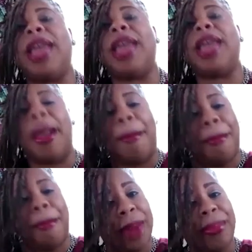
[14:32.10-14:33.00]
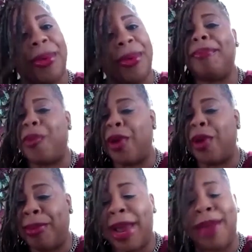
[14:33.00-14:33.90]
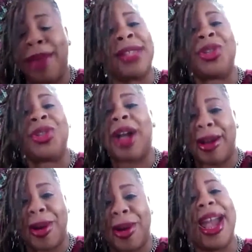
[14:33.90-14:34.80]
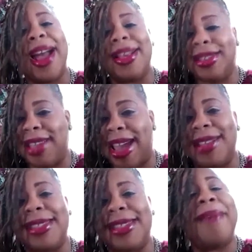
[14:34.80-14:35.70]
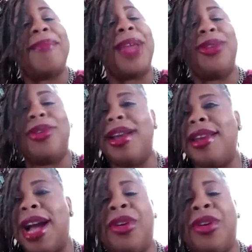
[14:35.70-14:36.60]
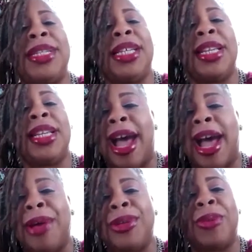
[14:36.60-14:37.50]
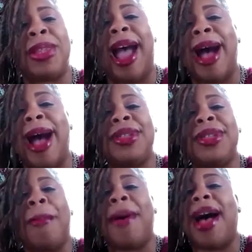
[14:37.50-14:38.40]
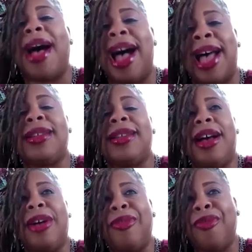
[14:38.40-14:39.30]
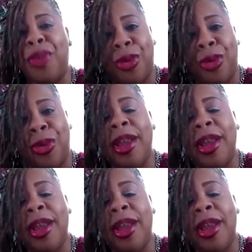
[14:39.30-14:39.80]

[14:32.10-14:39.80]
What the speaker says: yeah, born and bred and raised in Chicago. Yes, yes. And you could not go to Medea's house without a pot of food